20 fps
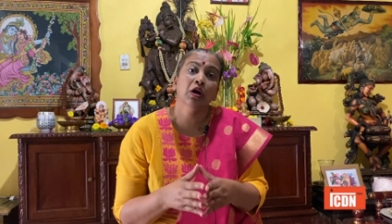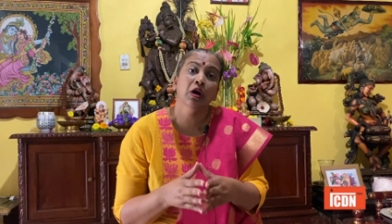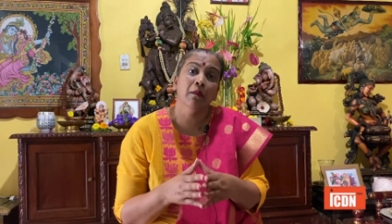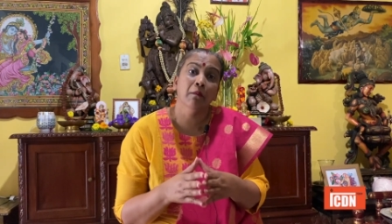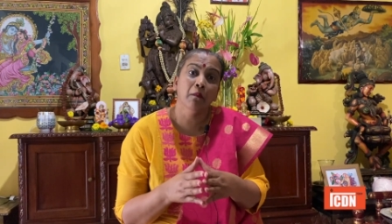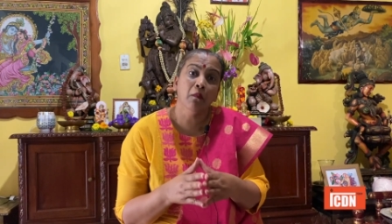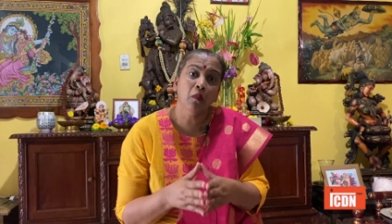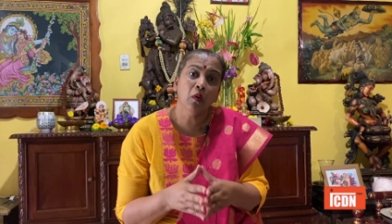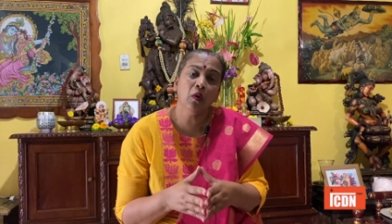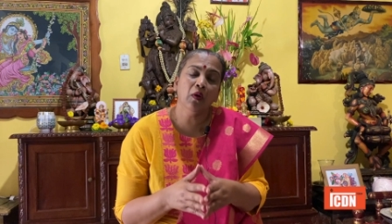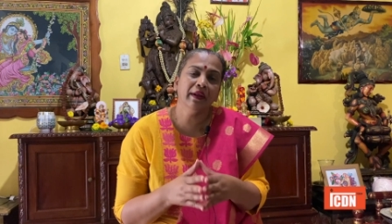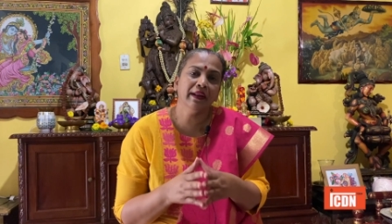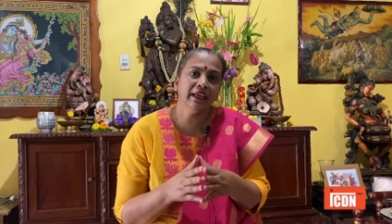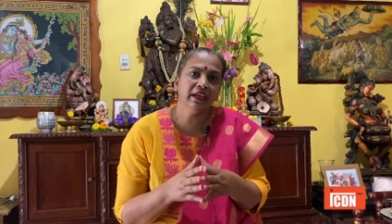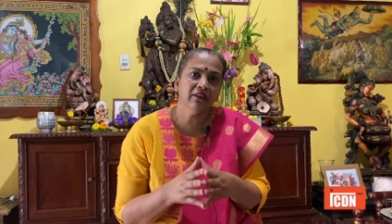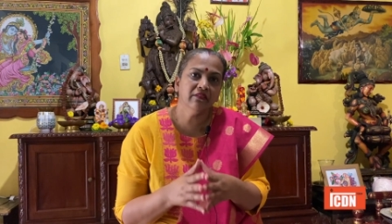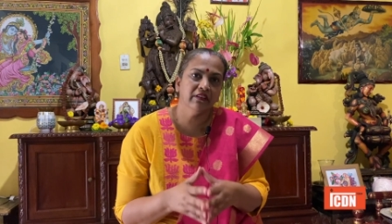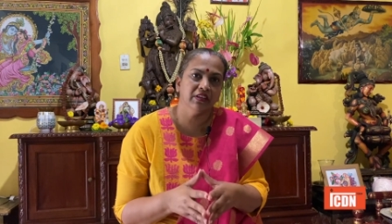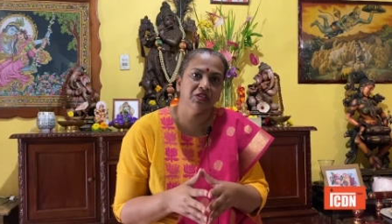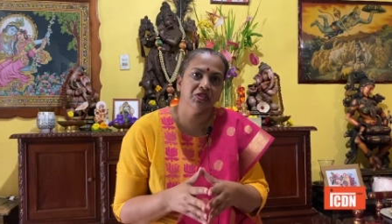
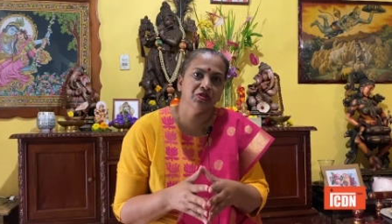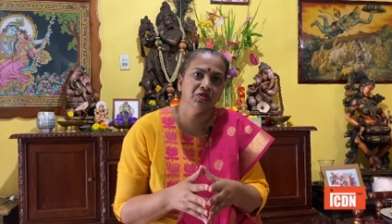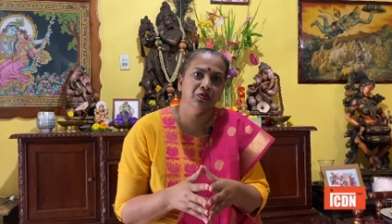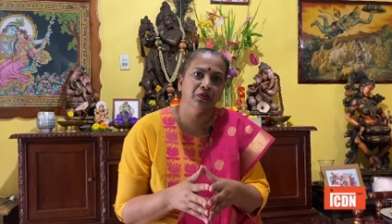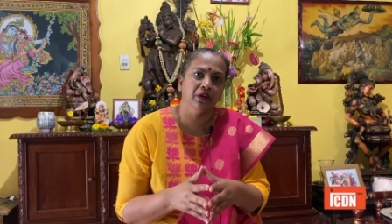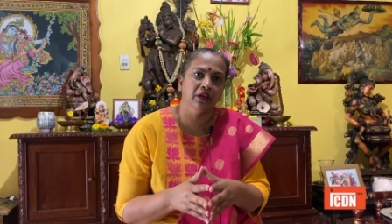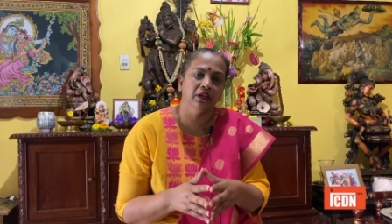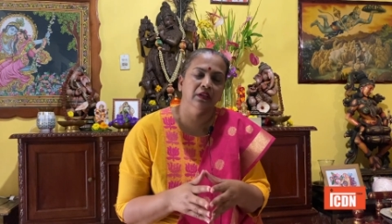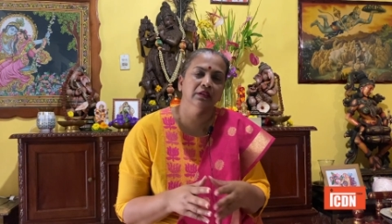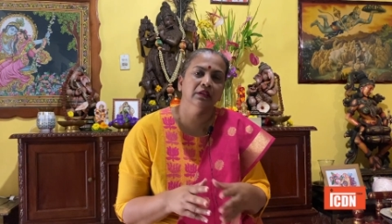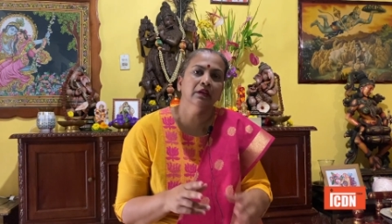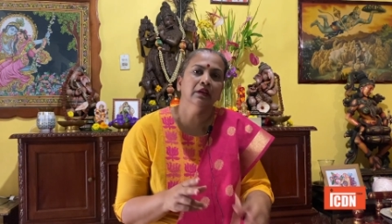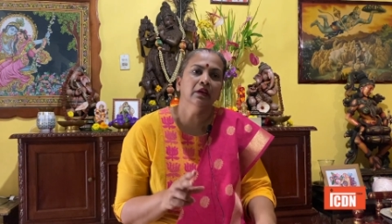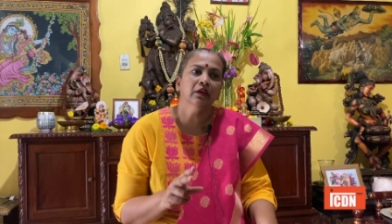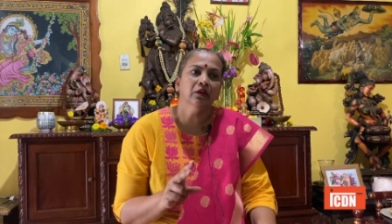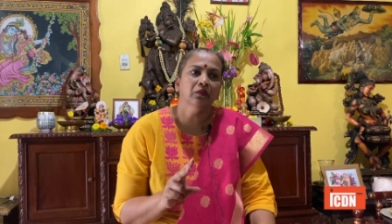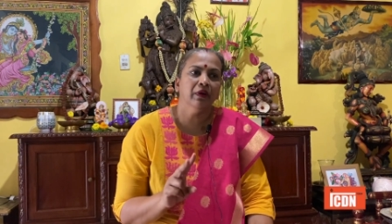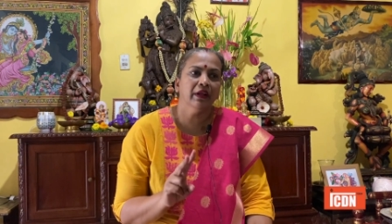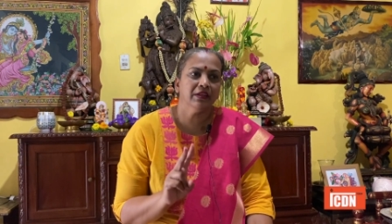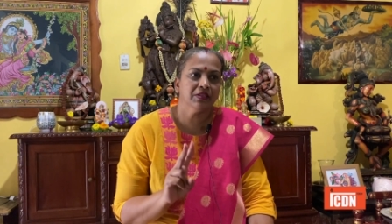morning ritual.
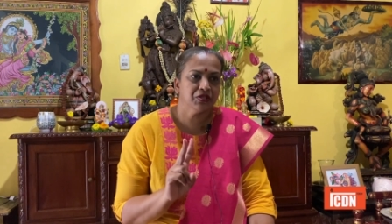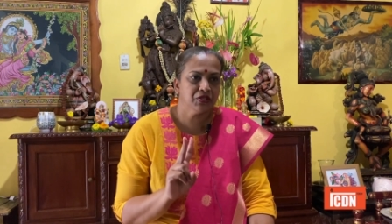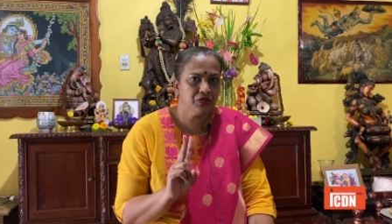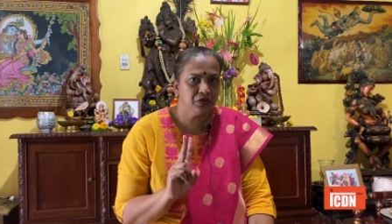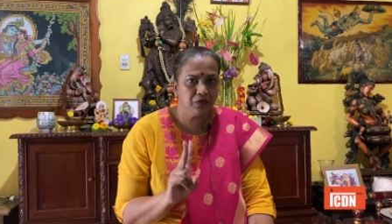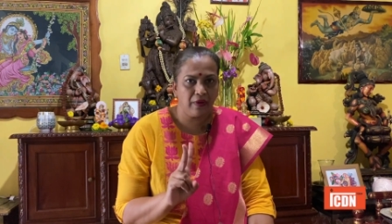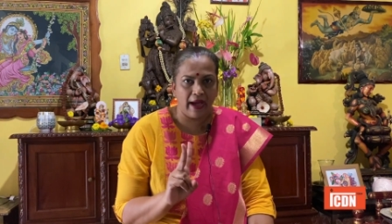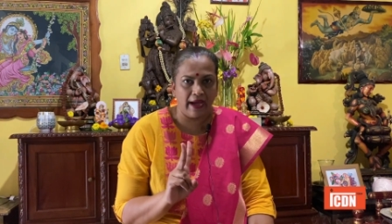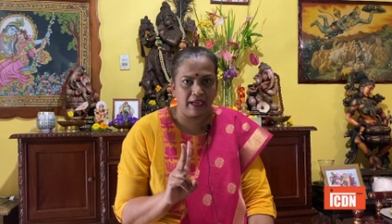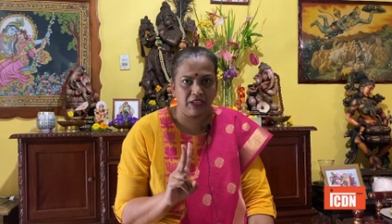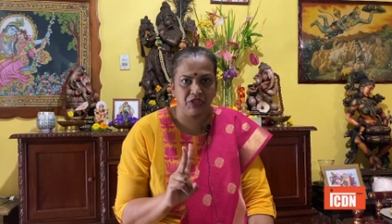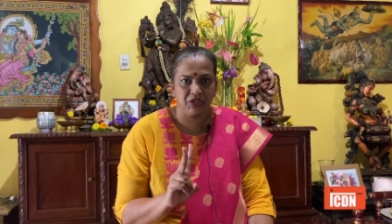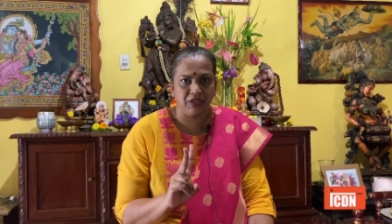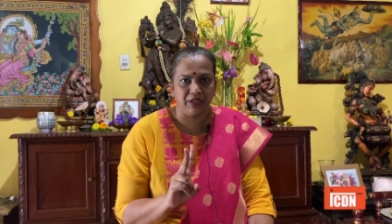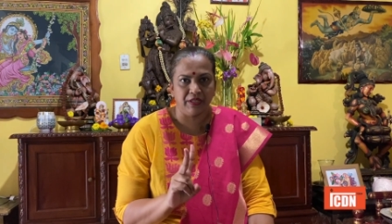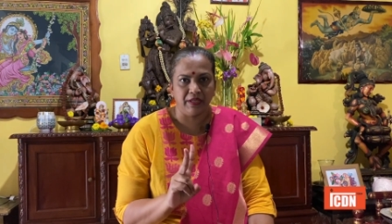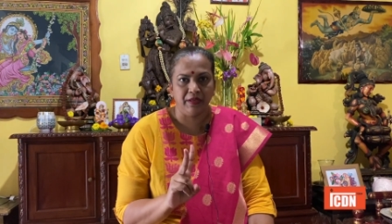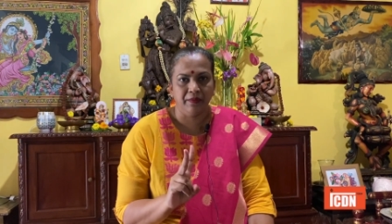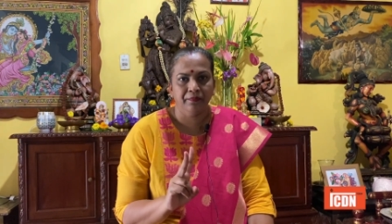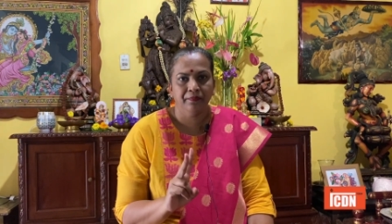Well, two actually.